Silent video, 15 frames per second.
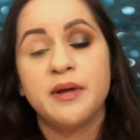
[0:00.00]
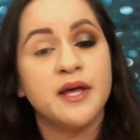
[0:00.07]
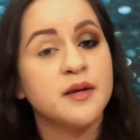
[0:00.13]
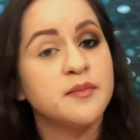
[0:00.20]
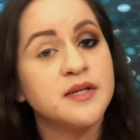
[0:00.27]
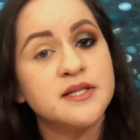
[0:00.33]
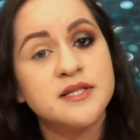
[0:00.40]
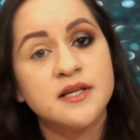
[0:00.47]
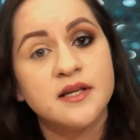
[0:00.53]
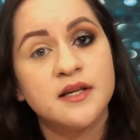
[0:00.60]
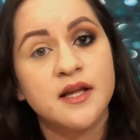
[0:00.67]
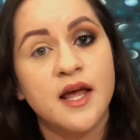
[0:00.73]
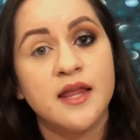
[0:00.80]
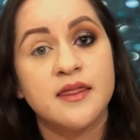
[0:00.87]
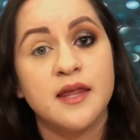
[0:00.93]
pigmented
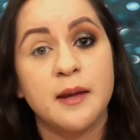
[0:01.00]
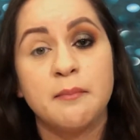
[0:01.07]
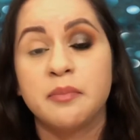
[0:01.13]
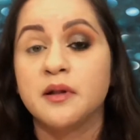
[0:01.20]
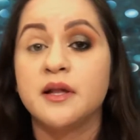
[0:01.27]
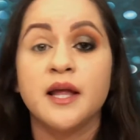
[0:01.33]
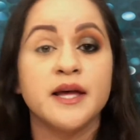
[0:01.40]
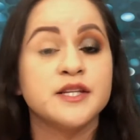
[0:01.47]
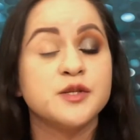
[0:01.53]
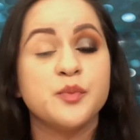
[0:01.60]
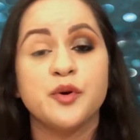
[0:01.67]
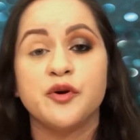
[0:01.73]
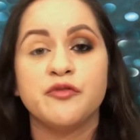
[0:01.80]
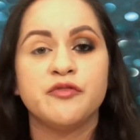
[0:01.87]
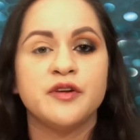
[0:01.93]
and they blend
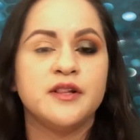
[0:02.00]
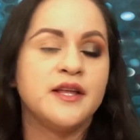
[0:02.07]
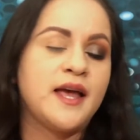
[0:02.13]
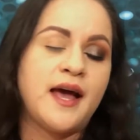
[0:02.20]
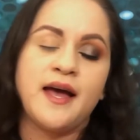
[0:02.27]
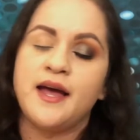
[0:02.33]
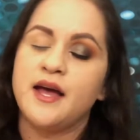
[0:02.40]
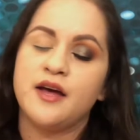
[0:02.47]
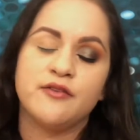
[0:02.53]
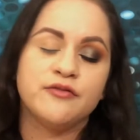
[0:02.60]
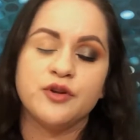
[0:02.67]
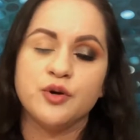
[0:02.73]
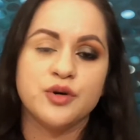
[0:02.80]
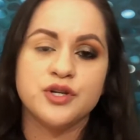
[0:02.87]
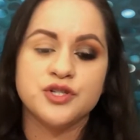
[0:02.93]
perfectly, I have
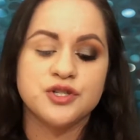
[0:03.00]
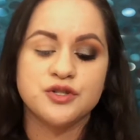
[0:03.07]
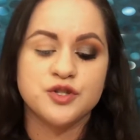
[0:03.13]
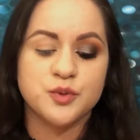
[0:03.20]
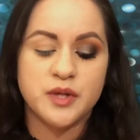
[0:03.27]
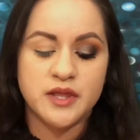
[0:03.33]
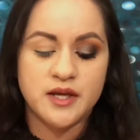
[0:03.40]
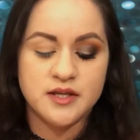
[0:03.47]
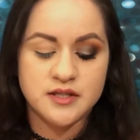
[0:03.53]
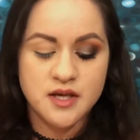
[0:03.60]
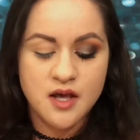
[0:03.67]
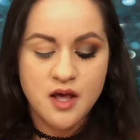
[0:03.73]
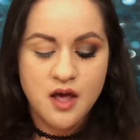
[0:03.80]
no issues with it.